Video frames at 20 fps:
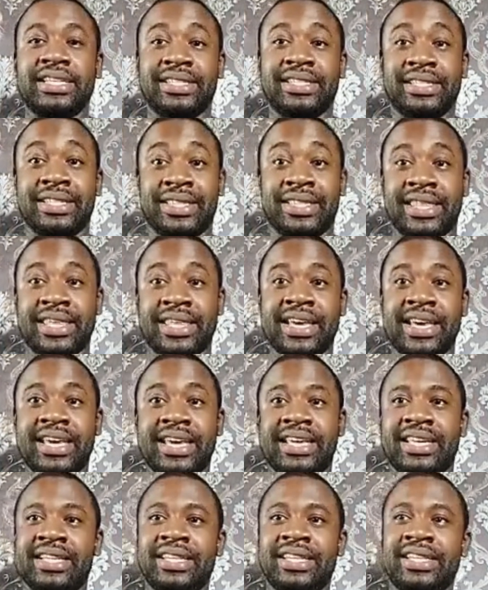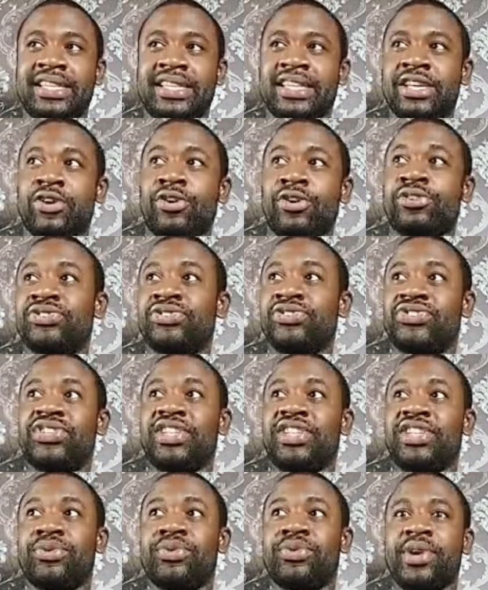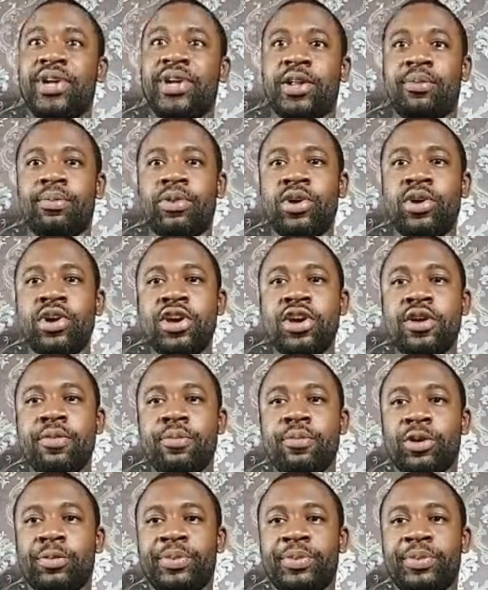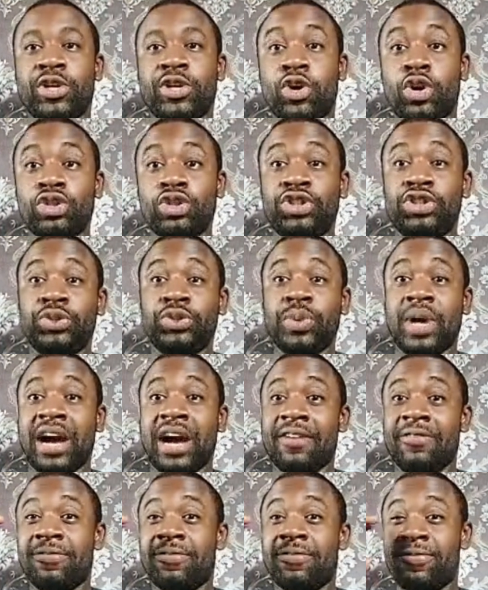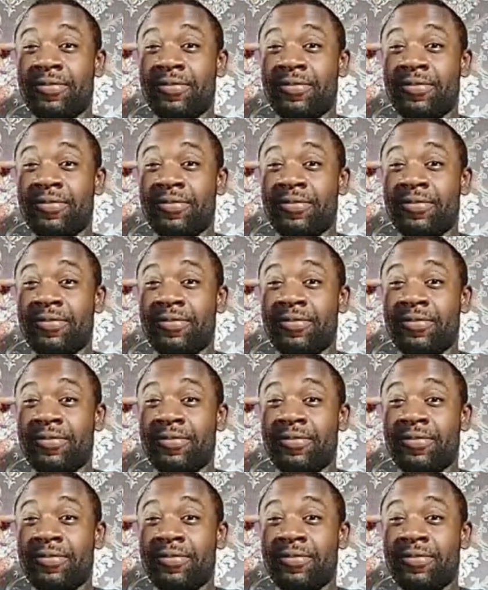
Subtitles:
it's there in the unseen realm. But because you have